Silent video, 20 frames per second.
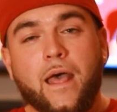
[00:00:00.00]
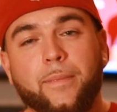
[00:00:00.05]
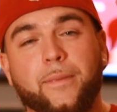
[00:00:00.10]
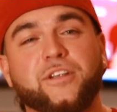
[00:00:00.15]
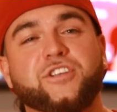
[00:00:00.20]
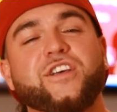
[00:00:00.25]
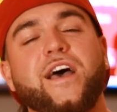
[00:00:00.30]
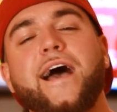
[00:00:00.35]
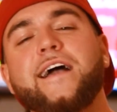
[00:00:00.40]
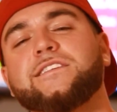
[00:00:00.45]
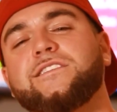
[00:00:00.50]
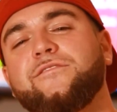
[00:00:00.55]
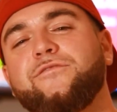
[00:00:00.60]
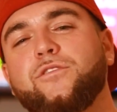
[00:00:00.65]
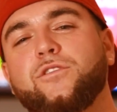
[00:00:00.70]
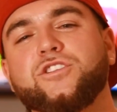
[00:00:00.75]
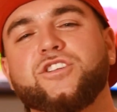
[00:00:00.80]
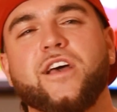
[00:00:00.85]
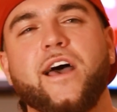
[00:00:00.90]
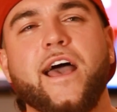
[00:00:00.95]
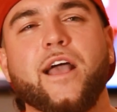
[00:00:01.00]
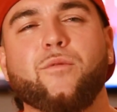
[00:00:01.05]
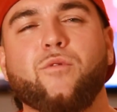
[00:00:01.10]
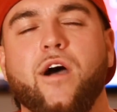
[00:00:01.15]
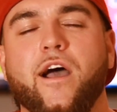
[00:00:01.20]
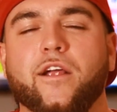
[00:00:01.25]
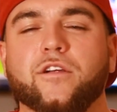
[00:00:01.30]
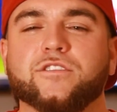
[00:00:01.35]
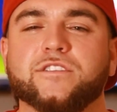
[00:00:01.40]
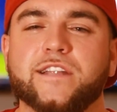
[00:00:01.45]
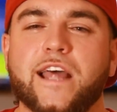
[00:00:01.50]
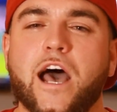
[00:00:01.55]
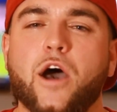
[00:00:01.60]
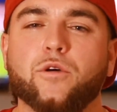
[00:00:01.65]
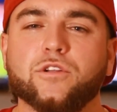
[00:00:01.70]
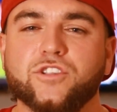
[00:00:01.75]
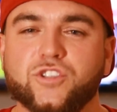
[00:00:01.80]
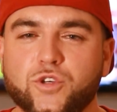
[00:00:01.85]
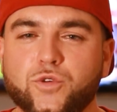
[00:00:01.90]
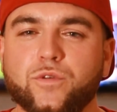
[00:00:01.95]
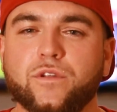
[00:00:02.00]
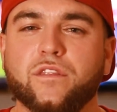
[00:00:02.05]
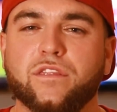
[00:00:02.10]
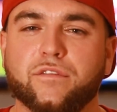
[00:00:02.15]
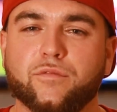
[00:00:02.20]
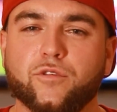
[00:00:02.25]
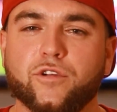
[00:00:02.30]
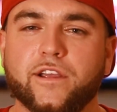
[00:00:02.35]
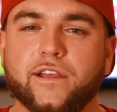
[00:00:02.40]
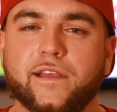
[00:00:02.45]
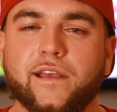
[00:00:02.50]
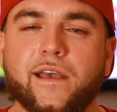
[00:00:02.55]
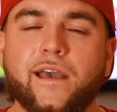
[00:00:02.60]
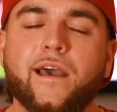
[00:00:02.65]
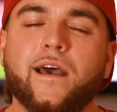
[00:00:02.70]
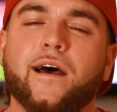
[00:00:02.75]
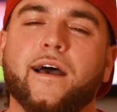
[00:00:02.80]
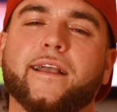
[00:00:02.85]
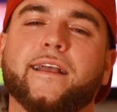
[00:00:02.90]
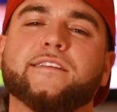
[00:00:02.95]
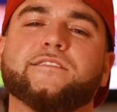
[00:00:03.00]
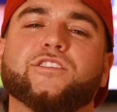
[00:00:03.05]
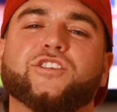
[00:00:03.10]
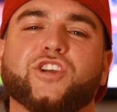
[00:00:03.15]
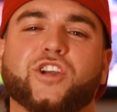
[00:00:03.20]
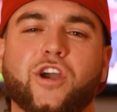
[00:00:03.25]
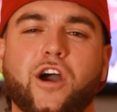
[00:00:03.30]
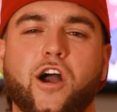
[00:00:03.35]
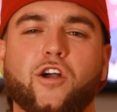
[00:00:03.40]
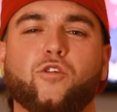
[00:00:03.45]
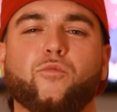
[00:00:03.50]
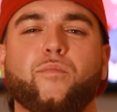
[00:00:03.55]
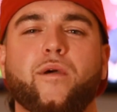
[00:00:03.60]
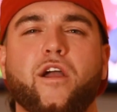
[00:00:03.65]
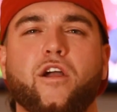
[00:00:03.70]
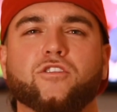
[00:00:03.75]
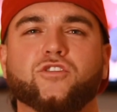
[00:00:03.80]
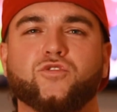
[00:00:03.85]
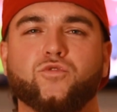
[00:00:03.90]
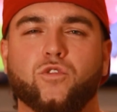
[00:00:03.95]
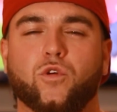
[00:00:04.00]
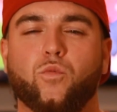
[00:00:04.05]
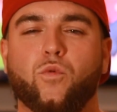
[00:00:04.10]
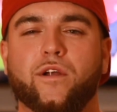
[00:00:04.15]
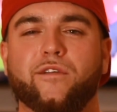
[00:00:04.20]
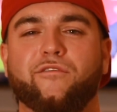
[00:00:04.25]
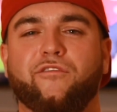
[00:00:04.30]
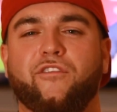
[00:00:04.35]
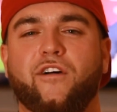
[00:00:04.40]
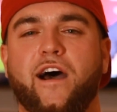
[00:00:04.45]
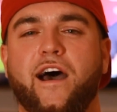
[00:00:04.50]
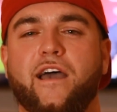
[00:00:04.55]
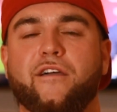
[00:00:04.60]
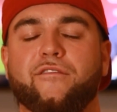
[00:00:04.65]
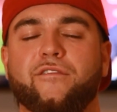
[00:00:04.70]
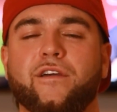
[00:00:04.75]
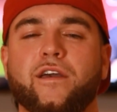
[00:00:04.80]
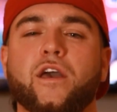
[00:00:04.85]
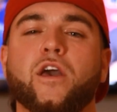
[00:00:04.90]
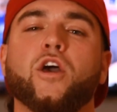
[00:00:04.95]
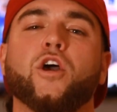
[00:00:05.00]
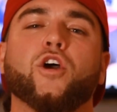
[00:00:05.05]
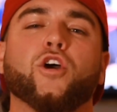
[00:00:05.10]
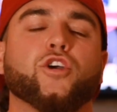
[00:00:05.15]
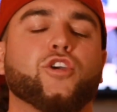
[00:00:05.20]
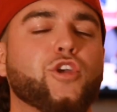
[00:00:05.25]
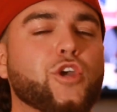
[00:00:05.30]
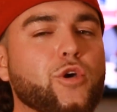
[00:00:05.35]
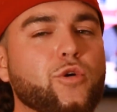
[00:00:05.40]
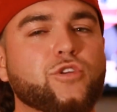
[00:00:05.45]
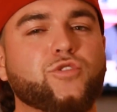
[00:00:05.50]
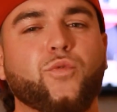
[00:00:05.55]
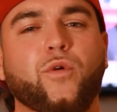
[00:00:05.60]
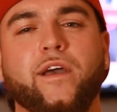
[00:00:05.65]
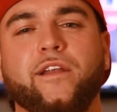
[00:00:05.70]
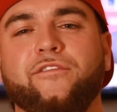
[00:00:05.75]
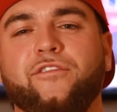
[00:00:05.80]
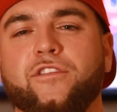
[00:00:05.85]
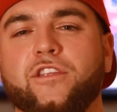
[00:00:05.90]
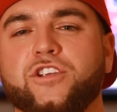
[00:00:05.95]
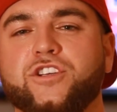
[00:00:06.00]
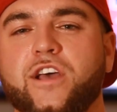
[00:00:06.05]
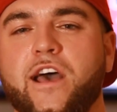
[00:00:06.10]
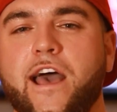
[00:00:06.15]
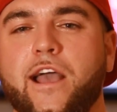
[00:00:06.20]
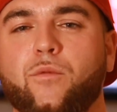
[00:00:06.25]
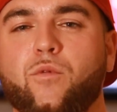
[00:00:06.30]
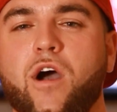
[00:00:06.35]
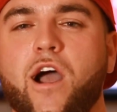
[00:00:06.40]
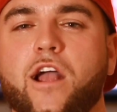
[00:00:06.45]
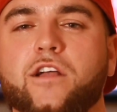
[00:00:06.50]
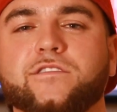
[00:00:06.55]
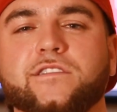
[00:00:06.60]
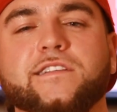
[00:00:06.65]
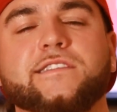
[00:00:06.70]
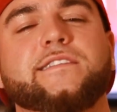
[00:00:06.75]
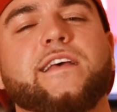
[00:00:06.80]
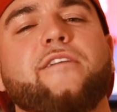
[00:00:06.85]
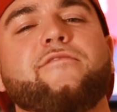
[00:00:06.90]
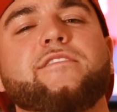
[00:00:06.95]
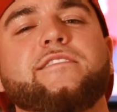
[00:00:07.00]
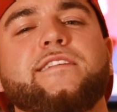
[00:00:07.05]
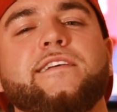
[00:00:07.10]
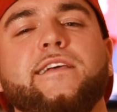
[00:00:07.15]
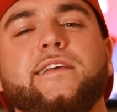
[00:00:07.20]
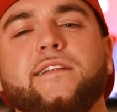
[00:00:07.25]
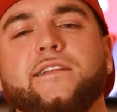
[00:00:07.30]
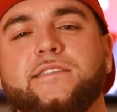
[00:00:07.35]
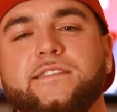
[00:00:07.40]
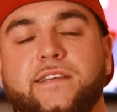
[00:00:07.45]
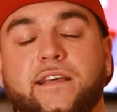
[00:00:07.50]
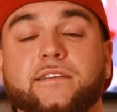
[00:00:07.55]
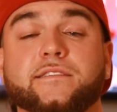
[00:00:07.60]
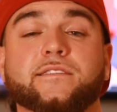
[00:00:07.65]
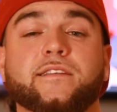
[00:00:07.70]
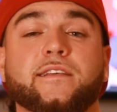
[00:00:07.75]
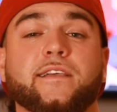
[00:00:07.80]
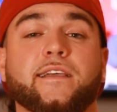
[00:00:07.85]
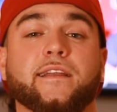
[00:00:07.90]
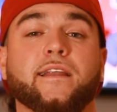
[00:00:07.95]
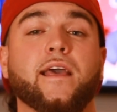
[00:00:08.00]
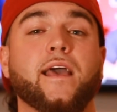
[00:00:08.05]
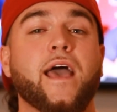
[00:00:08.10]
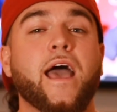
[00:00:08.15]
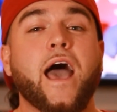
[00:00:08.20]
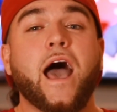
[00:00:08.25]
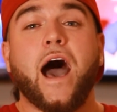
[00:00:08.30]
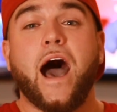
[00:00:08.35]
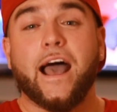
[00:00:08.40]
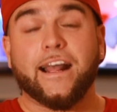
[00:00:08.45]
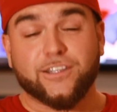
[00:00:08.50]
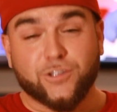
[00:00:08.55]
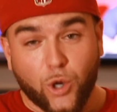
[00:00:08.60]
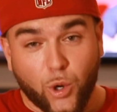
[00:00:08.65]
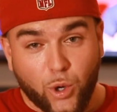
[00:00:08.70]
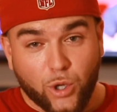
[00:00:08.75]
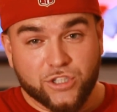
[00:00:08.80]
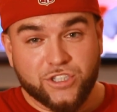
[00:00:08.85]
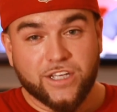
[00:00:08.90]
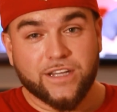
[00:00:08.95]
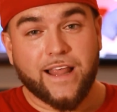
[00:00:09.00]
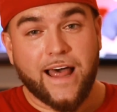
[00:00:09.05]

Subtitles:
The Jacksonville Jaguars now at 2-3 against the Chicago Bears, who are 1-5. Huge win for the Jaguars at 17-16. I told you